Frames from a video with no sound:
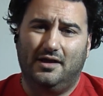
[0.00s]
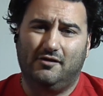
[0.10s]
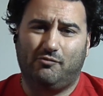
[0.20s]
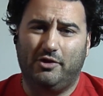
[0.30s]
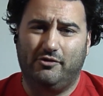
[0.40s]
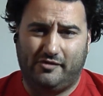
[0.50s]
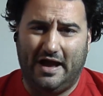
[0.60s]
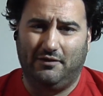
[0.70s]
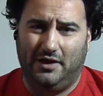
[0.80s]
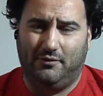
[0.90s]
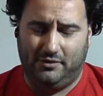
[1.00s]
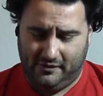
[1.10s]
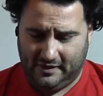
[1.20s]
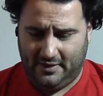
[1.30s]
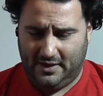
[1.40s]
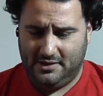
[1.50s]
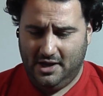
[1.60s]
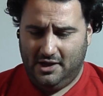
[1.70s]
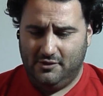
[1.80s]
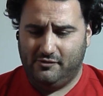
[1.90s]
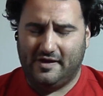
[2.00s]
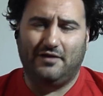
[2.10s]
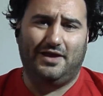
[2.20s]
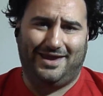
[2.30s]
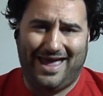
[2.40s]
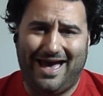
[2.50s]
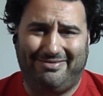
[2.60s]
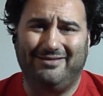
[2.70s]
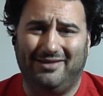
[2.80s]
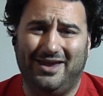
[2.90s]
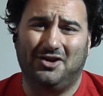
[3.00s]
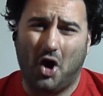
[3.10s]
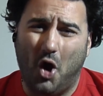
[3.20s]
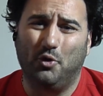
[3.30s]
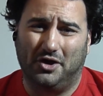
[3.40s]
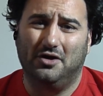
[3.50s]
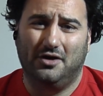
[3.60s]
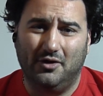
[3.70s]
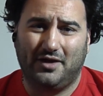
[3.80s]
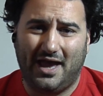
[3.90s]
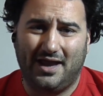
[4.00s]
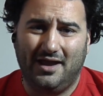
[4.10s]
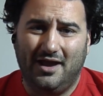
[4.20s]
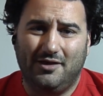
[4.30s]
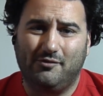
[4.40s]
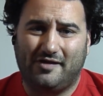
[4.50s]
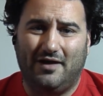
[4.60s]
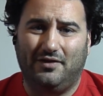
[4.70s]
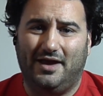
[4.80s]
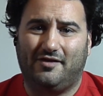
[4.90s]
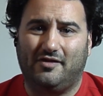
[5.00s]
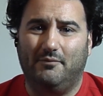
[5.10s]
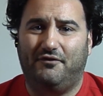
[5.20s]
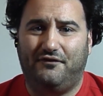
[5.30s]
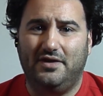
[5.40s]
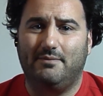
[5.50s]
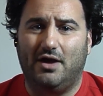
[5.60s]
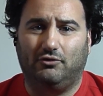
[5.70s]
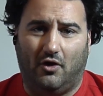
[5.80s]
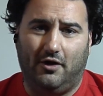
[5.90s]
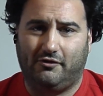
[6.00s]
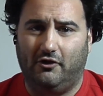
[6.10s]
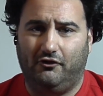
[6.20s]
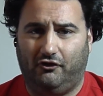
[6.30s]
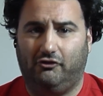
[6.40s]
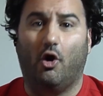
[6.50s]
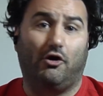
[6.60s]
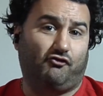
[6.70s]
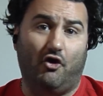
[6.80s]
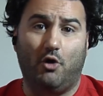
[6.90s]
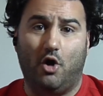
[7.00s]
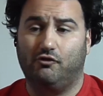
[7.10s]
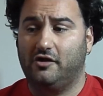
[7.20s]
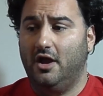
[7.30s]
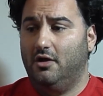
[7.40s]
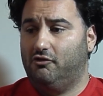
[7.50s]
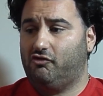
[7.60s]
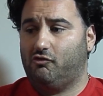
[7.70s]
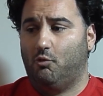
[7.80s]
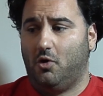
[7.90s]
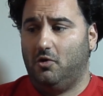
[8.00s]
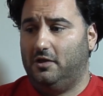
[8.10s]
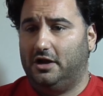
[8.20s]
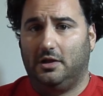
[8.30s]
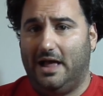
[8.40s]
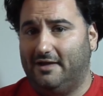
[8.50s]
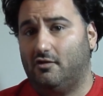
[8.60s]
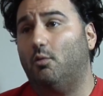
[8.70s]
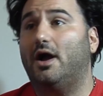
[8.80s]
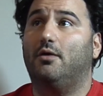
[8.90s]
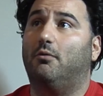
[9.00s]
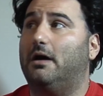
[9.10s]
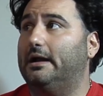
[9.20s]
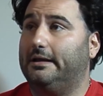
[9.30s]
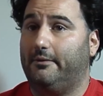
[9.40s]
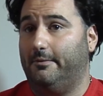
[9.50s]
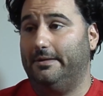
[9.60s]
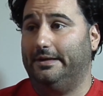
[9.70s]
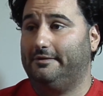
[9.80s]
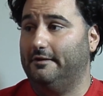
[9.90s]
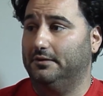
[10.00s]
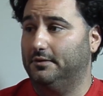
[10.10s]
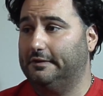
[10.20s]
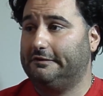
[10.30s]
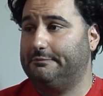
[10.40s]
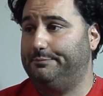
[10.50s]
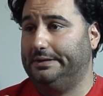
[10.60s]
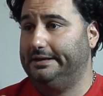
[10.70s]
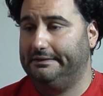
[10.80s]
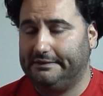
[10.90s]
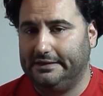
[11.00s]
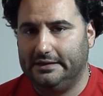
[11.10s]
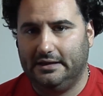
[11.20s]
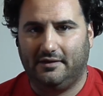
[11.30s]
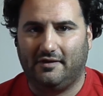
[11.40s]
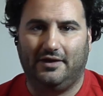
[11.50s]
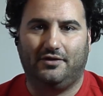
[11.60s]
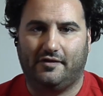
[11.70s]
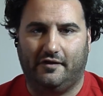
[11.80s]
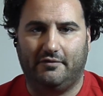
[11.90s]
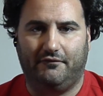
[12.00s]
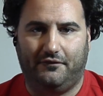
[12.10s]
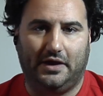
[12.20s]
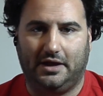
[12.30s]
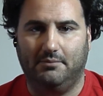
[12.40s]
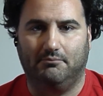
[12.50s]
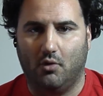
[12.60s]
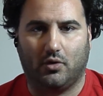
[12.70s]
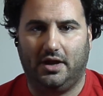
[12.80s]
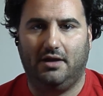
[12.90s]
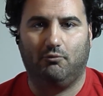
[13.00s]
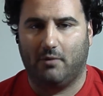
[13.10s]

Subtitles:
here's what you sound like when you say that. You sound like Kathy Lee and Hoda, okay? You sound like some female talk show host swirling a glass of white wine and going, well, that's a little spicy. It's like, this isn't fucking morning